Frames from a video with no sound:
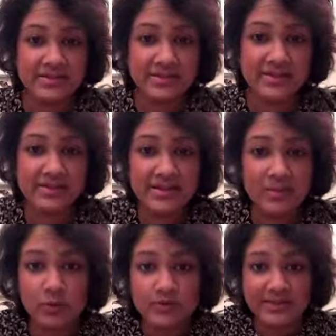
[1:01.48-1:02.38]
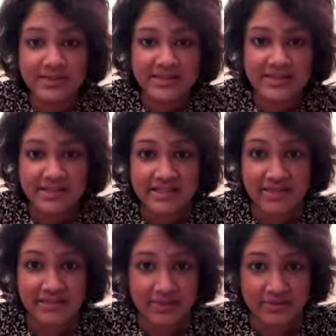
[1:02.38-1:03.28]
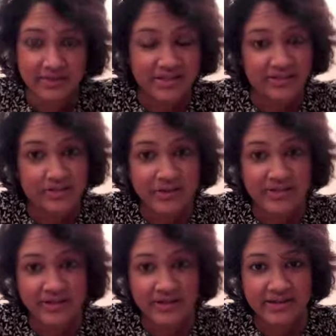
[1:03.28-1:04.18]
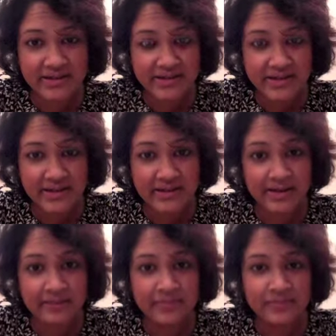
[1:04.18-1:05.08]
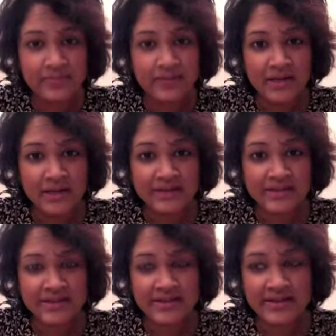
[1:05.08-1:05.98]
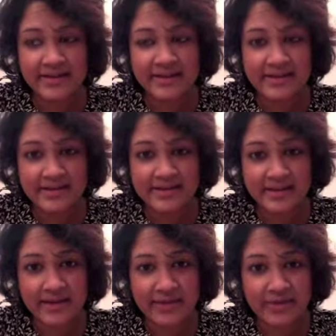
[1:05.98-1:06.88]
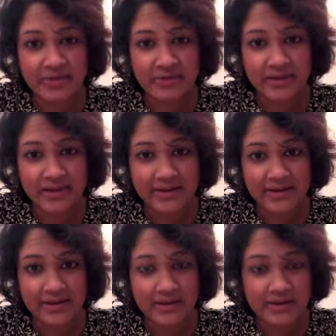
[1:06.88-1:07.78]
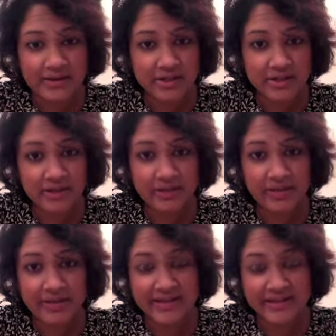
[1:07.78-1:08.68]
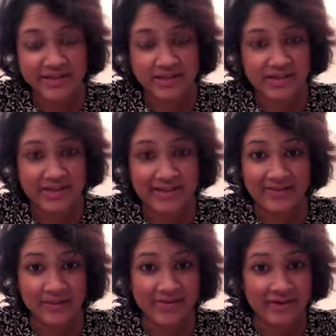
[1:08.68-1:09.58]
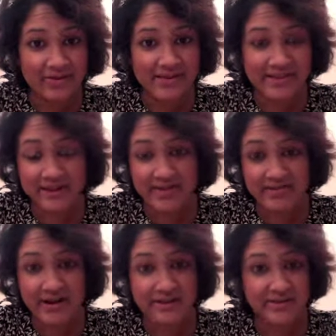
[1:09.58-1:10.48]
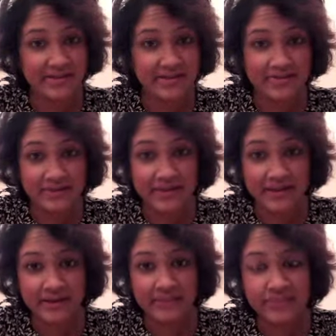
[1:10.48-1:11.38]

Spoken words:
They just think what they're going to study at university and where they're going to study. It's just taken as a given, really, that they're going to go by their teachers and their parents and their friends and everything.